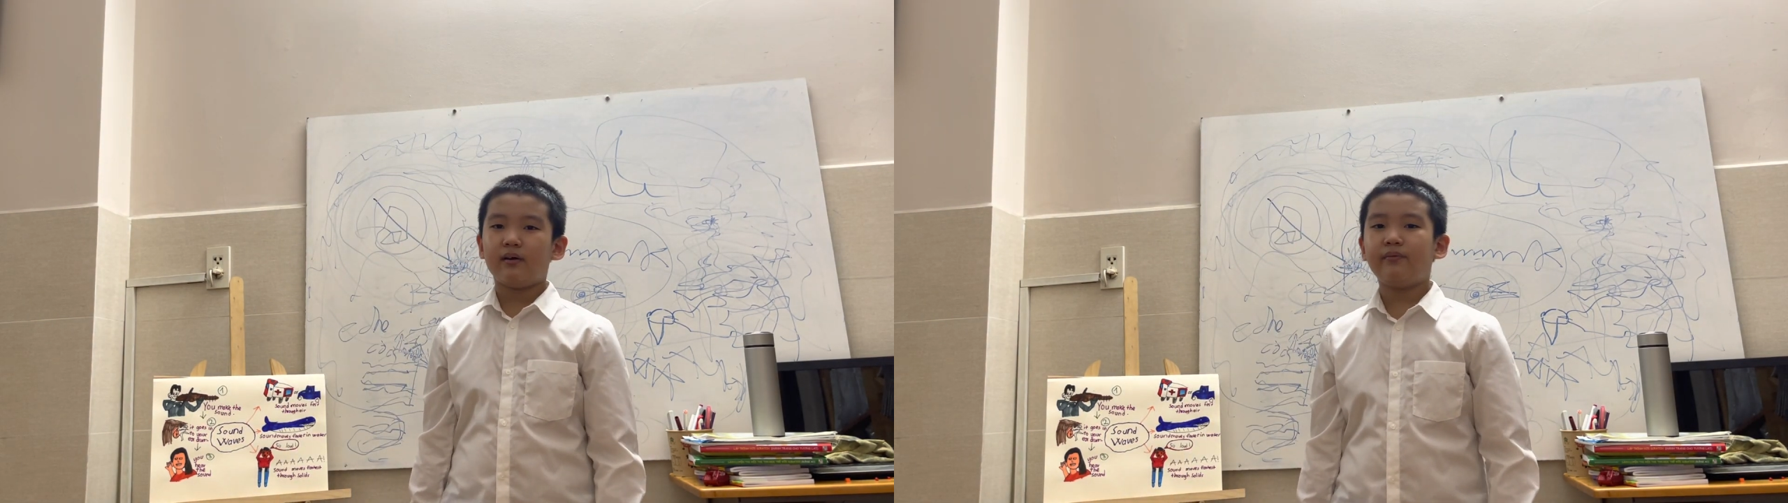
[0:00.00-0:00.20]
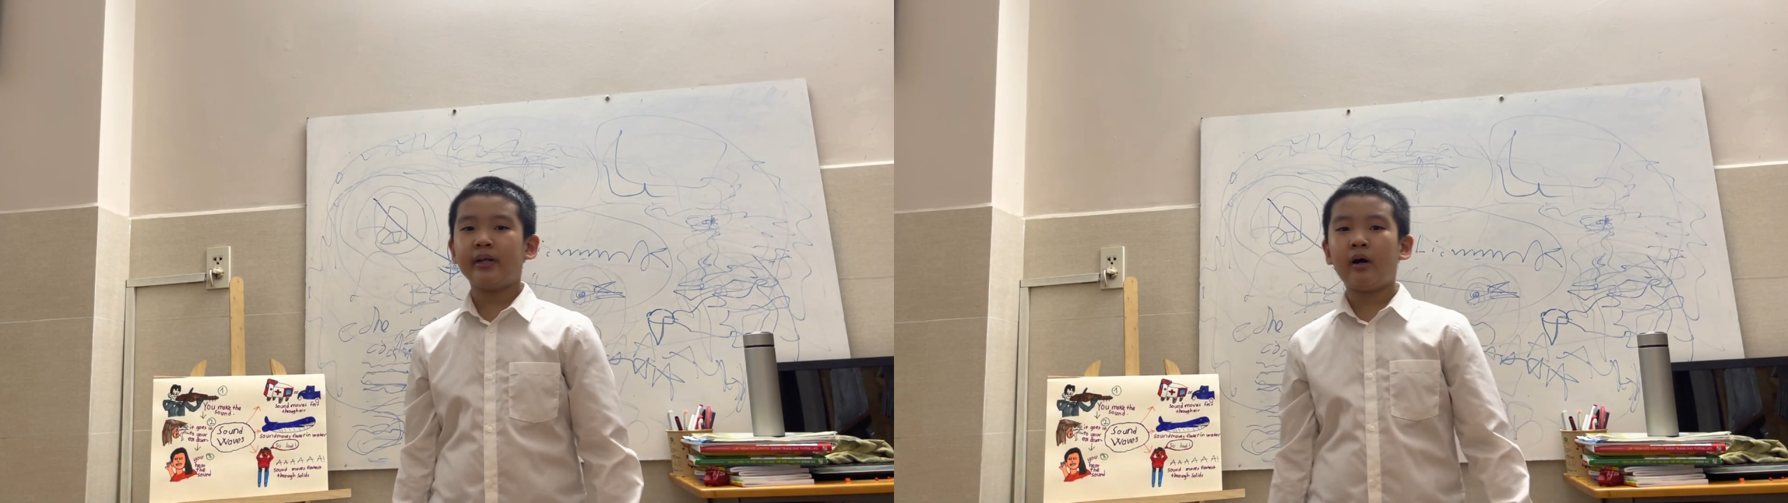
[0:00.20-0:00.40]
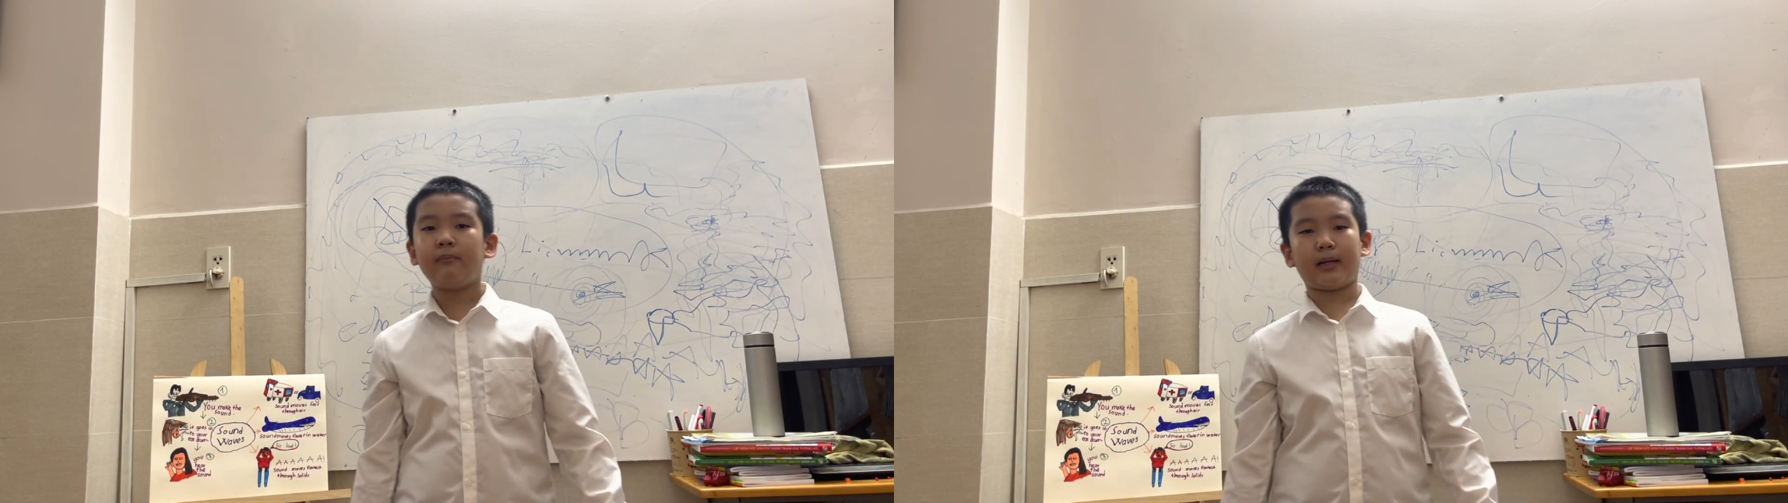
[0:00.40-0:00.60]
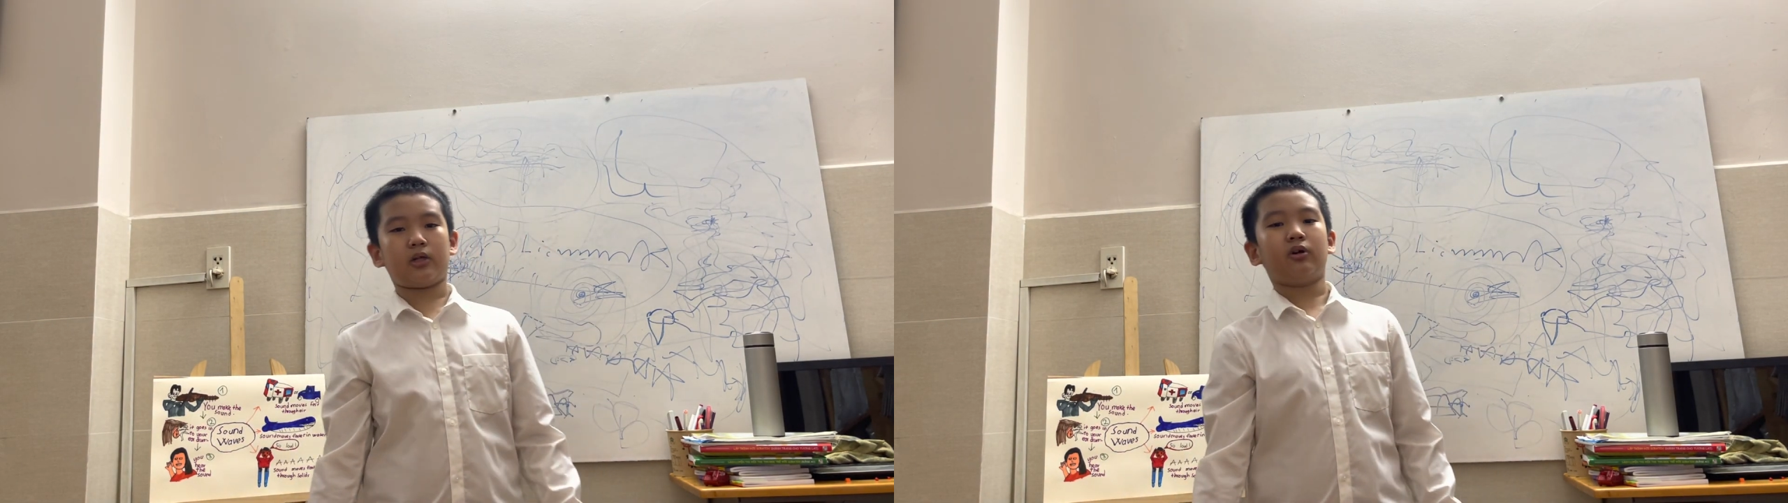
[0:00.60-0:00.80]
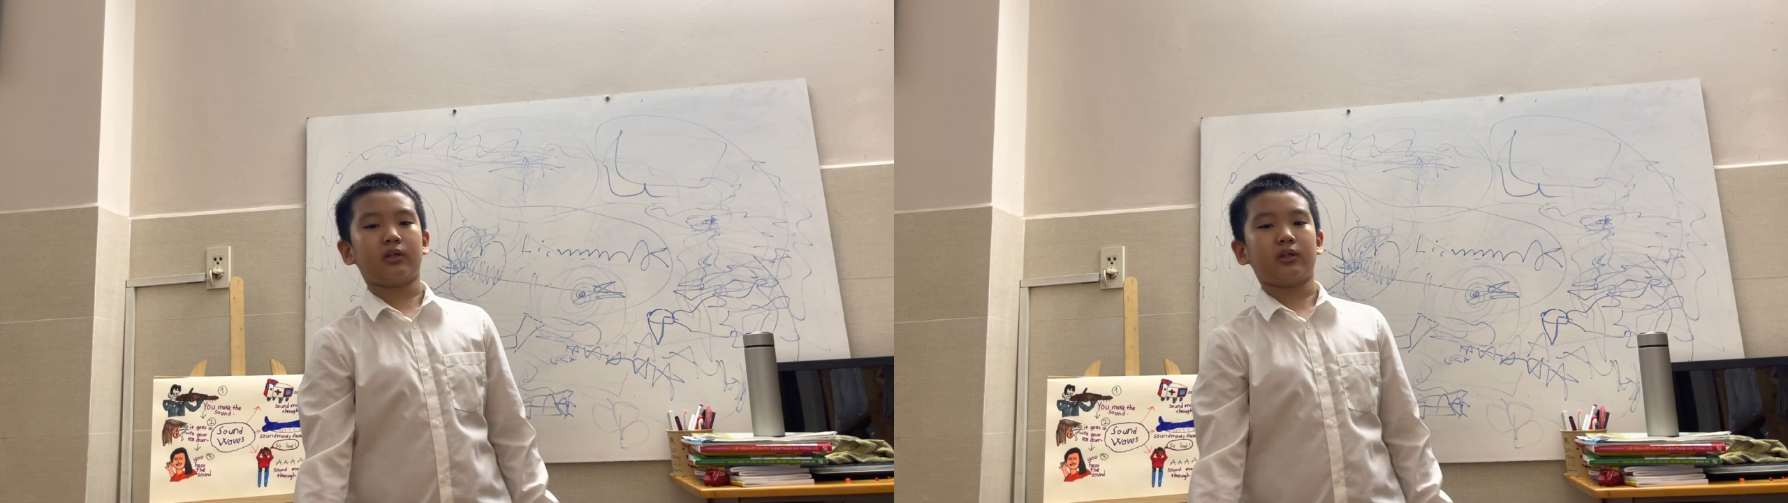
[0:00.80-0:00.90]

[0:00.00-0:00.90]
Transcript: video, make sure